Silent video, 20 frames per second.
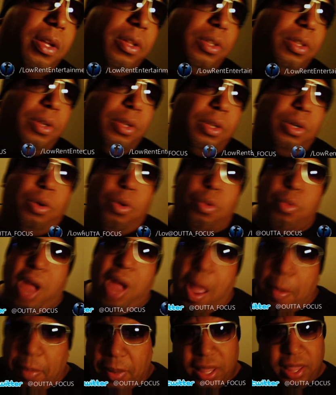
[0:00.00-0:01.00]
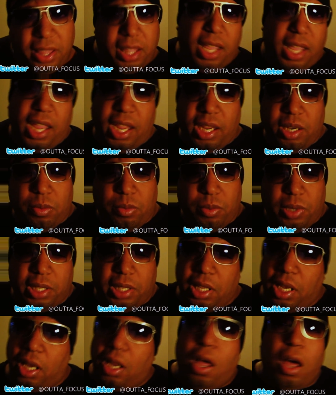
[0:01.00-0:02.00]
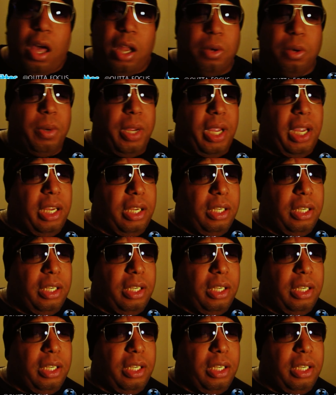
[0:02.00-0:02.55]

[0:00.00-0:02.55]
doing a little rapping thing, hit the lottery.